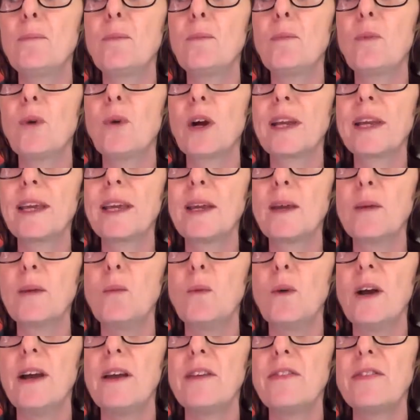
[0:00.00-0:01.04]

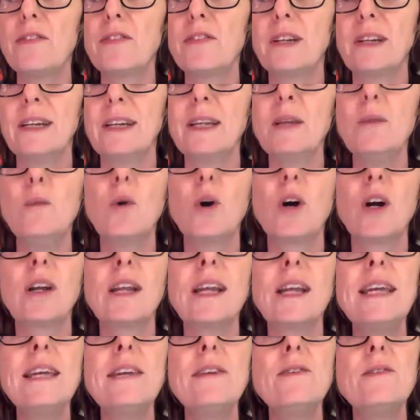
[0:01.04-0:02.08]
working with Lee
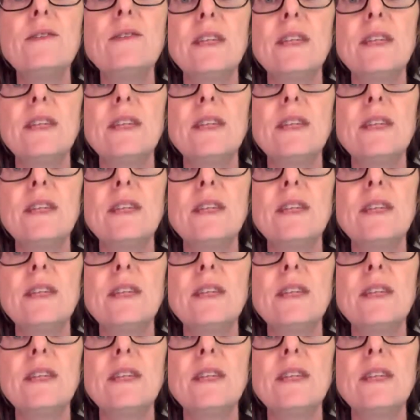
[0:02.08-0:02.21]
Worley,